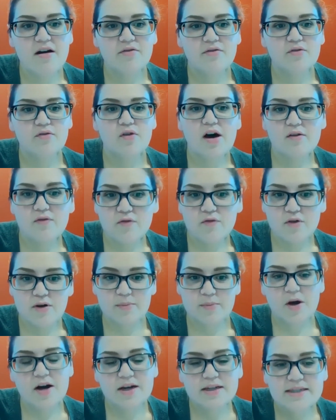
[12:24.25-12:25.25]
on
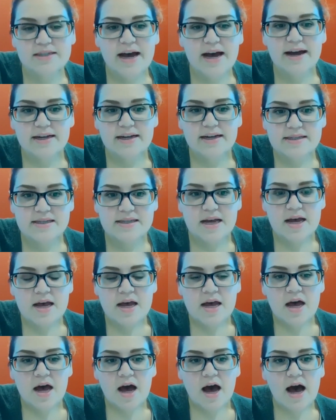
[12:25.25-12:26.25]
long-form contacts.
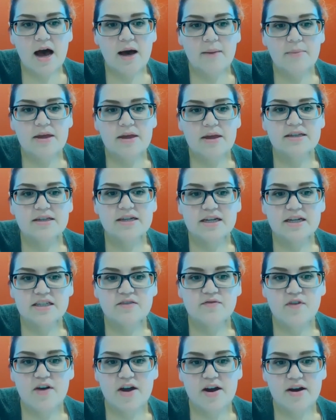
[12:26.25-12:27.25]
It
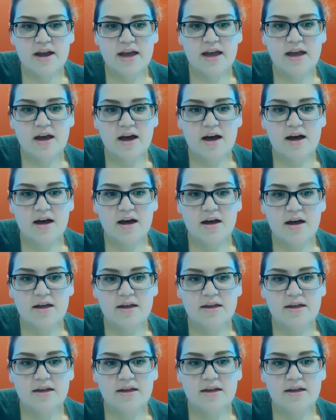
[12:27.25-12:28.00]
does vary.